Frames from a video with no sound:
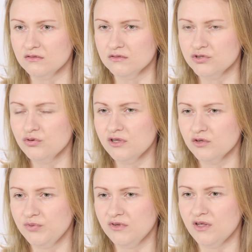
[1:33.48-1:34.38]
So
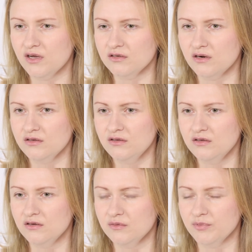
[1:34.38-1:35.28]
what does a
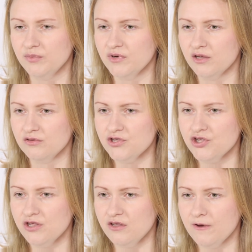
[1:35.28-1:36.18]
psychiatrist do? They
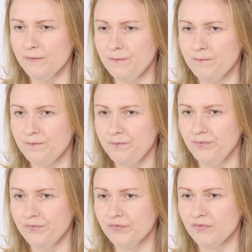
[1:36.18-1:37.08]
choose the relevant
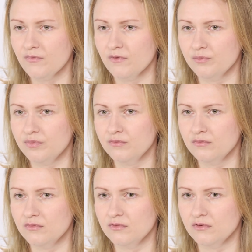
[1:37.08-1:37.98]
treatment
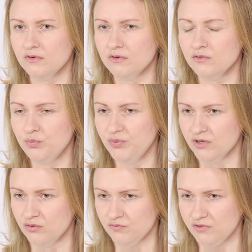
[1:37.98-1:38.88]
in order
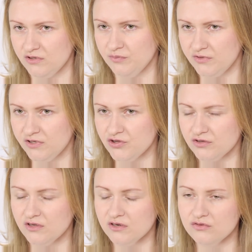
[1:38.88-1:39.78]
to
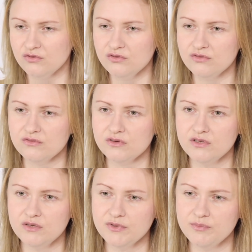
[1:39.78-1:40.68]
stabilize the condition
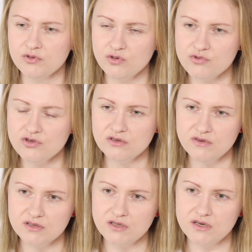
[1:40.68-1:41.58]
of the
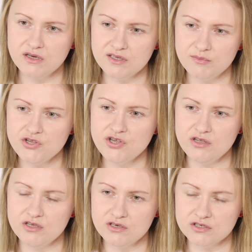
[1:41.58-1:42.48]
patient,
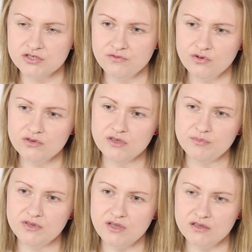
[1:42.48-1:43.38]
who later lives
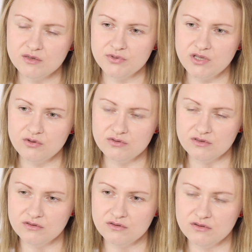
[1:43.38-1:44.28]
with that, while
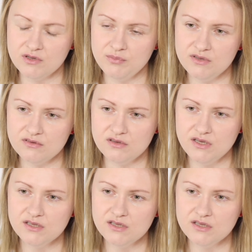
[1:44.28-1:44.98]
the doctors